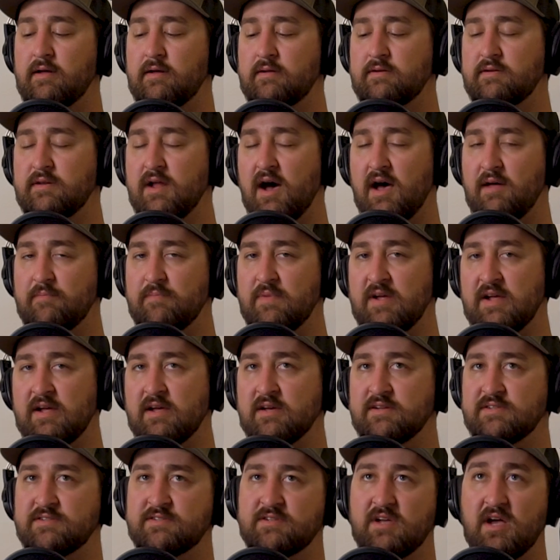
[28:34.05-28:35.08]
not
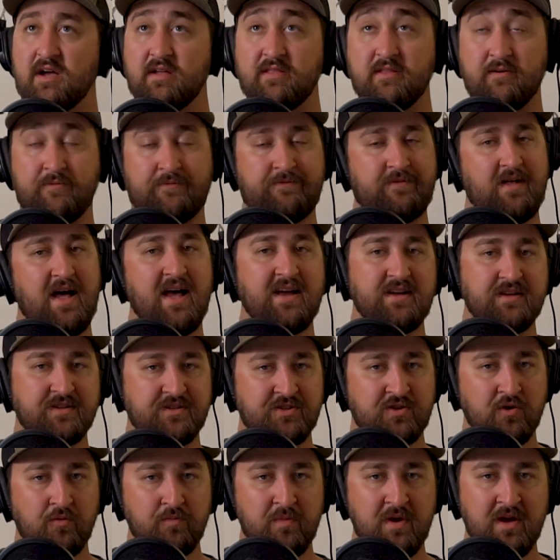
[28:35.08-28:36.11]
because the fly is
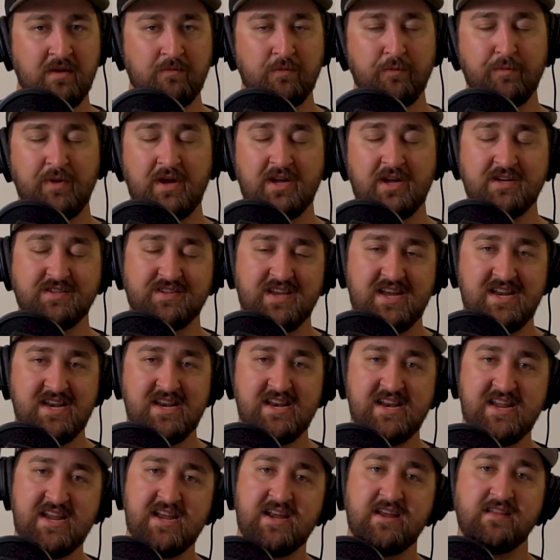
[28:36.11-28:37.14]
so big, but because I
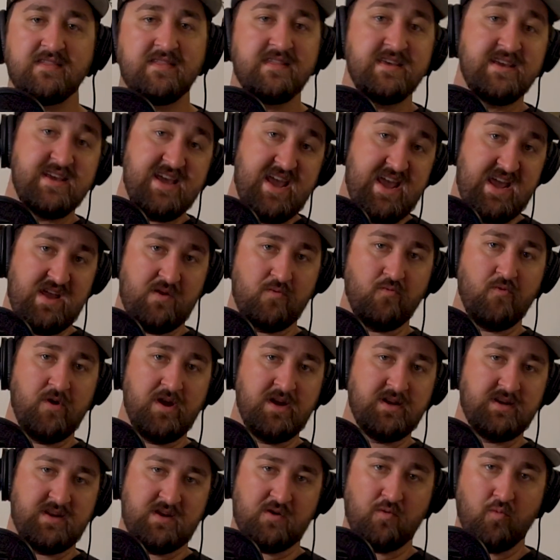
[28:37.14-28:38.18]
need the eight
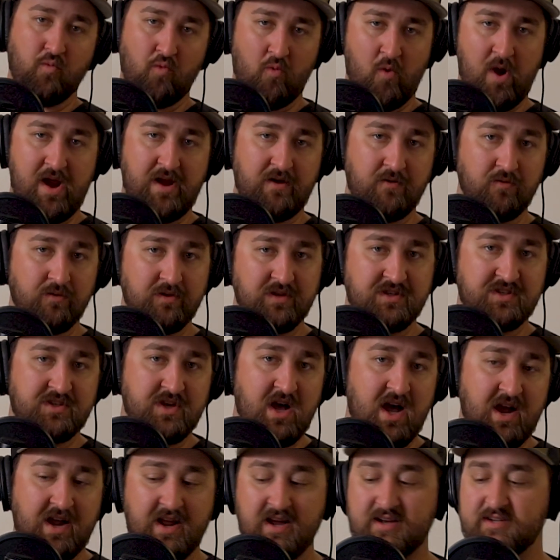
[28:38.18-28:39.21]
weight to help wrangle the
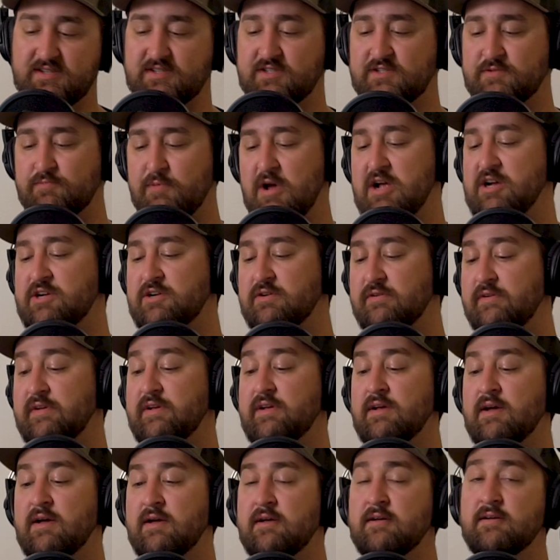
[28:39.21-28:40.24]
sockeyes,
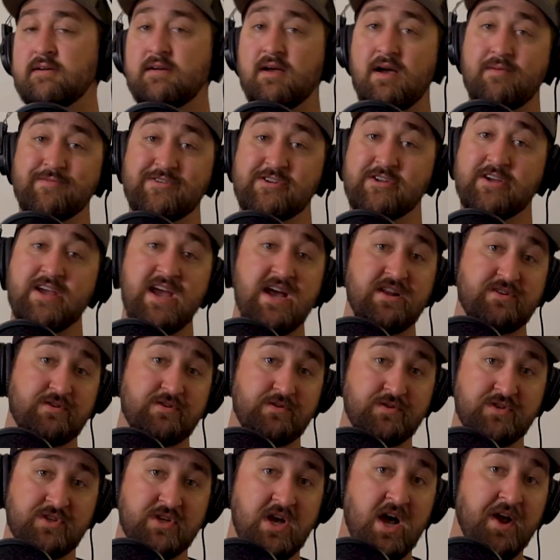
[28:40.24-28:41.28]
especially. I mean, you catch
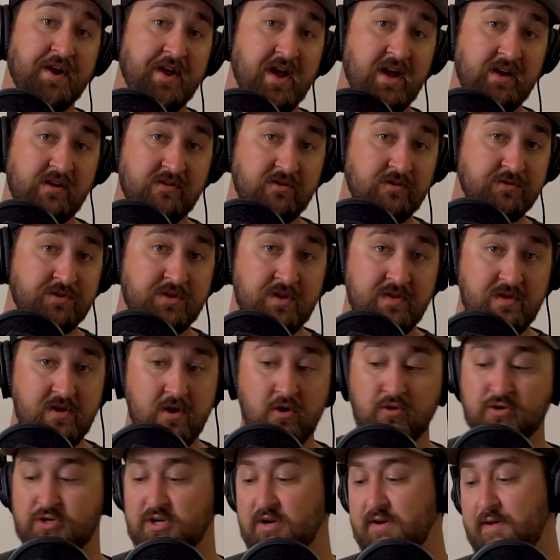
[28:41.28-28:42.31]
those sockeye close to the
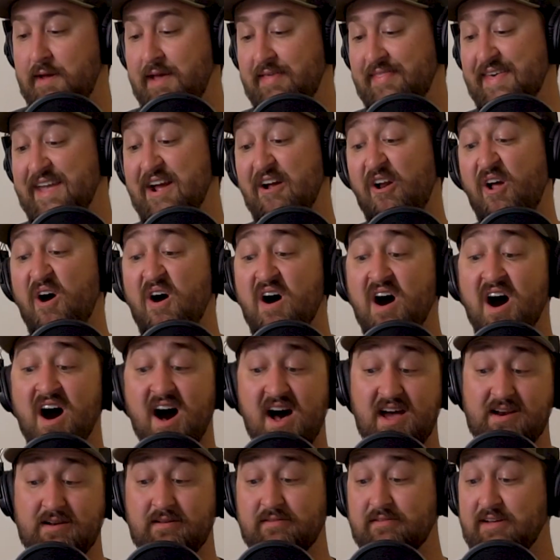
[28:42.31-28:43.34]
ocean and they are
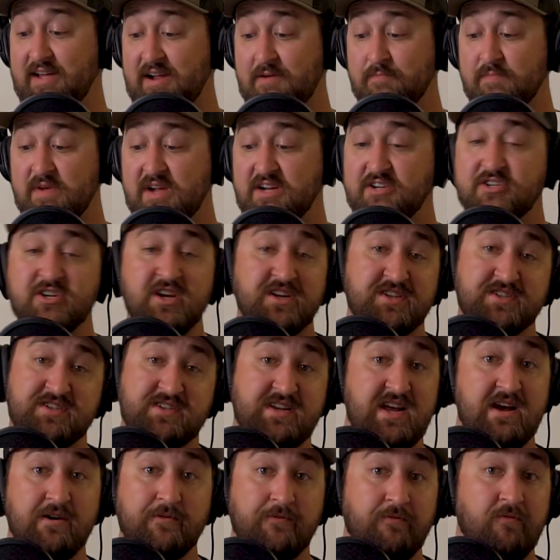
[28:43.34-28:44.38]
hot, like me chasing
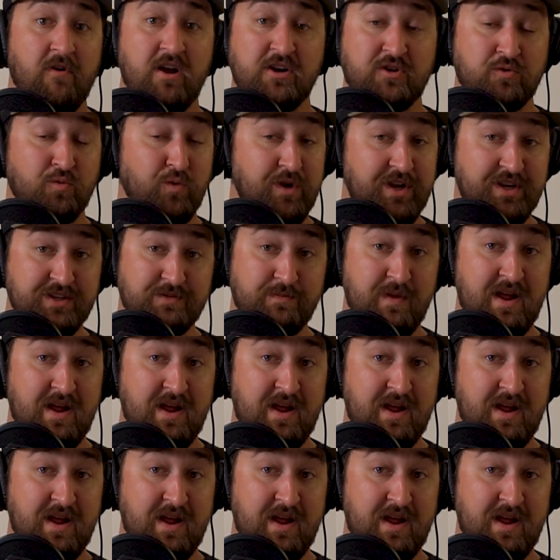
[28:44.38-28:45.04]
down fresh wings,